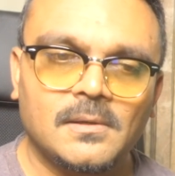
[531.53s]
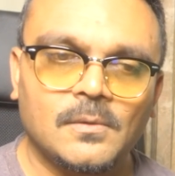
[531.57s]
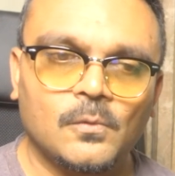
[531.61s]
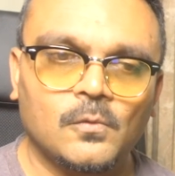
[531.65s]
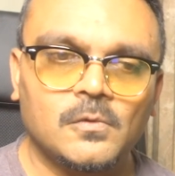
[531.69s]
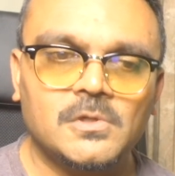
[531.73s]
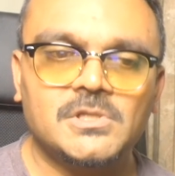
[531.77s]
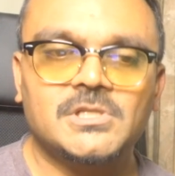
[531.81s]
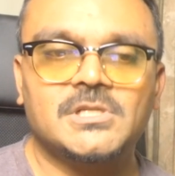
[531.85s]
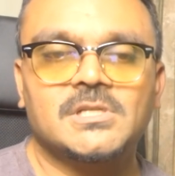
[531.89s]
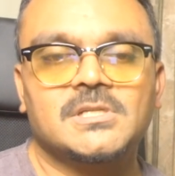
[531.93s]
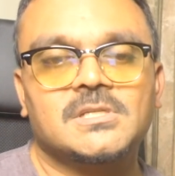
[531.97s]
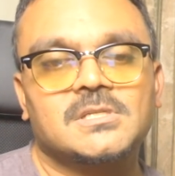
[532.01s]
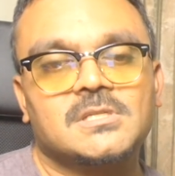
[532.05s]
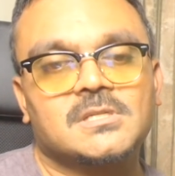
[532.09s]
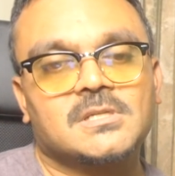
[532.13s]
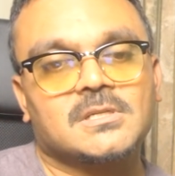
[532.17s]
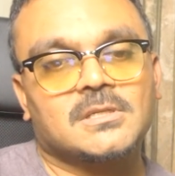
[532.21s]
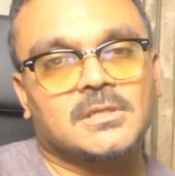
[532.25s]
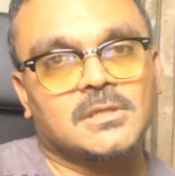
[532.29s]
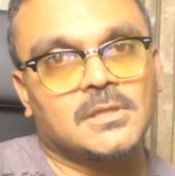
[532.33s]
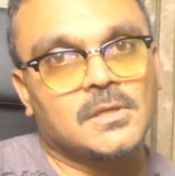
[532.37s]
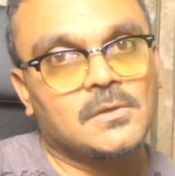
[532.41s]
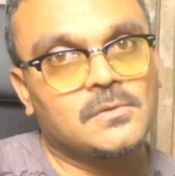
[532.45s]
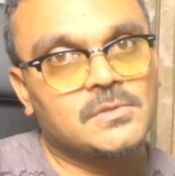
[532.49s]
which is
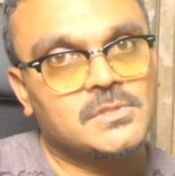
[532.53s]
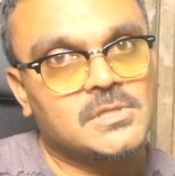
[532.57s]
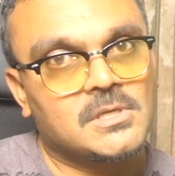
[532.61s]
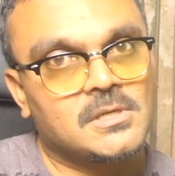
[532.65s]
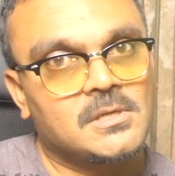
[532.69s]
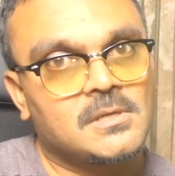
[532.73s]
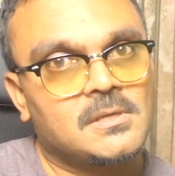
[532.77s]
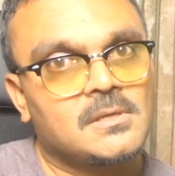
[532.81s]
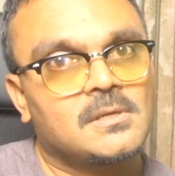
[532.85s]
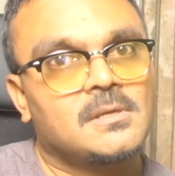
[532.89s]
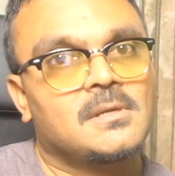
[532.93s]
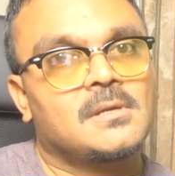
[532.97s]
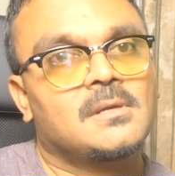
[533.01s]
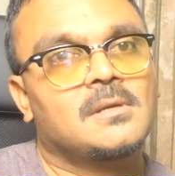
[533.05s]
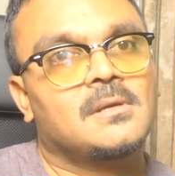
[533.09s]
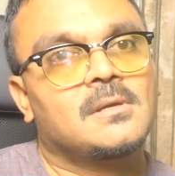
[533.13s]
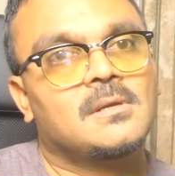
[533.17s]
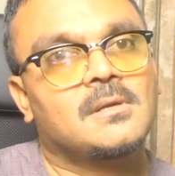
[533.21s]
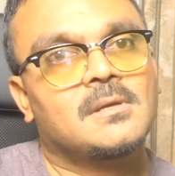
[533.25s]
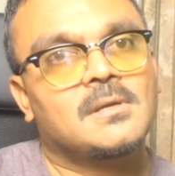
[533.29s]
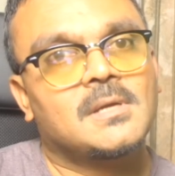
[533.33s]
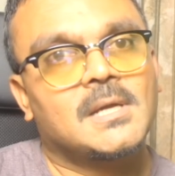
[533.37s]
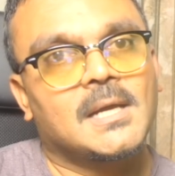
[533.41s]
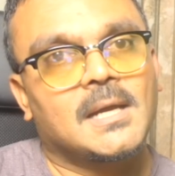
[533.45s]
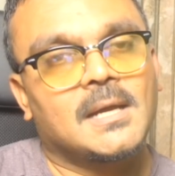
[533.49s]
closer
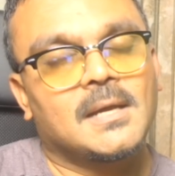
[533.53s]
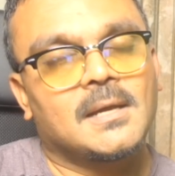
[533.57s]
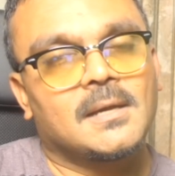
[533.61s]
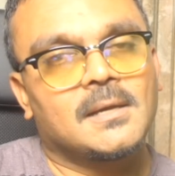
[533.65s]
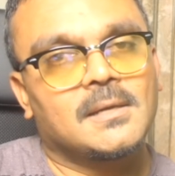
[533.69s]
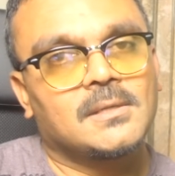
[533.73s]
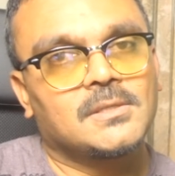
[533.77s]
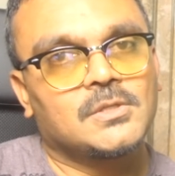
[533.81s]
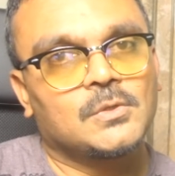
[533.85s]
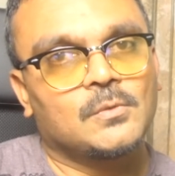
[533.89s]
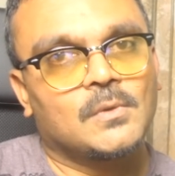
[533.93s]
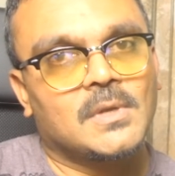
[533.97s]
to